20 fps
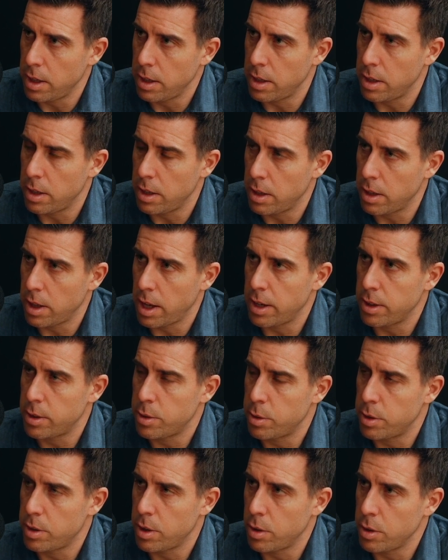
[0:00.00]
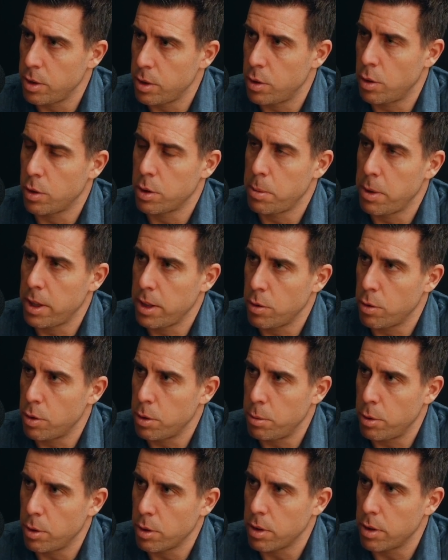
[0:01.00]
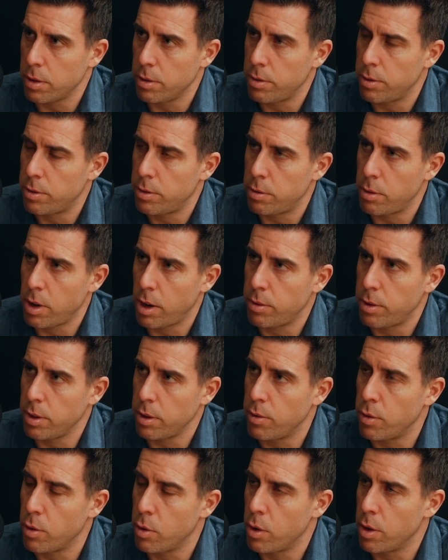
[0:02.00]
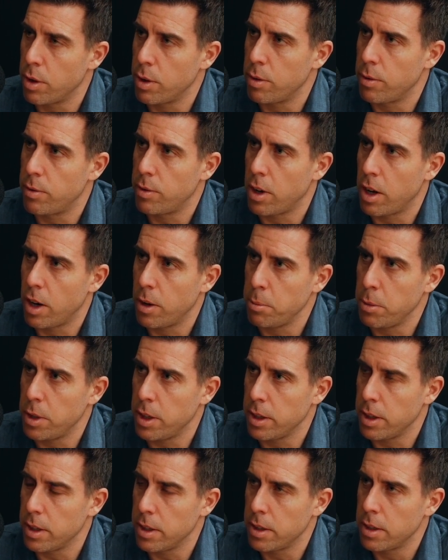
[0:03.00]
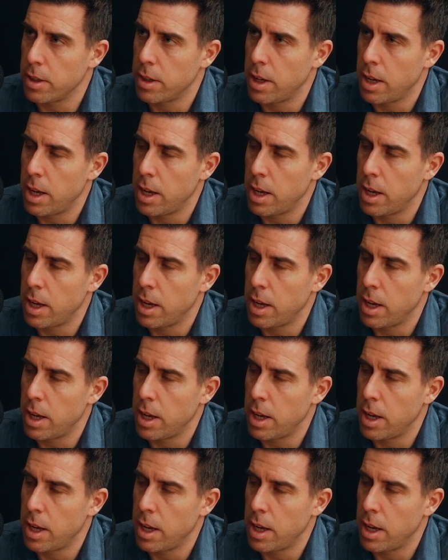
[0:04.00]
in the latest result, you talked about the order book of roughly 405 million.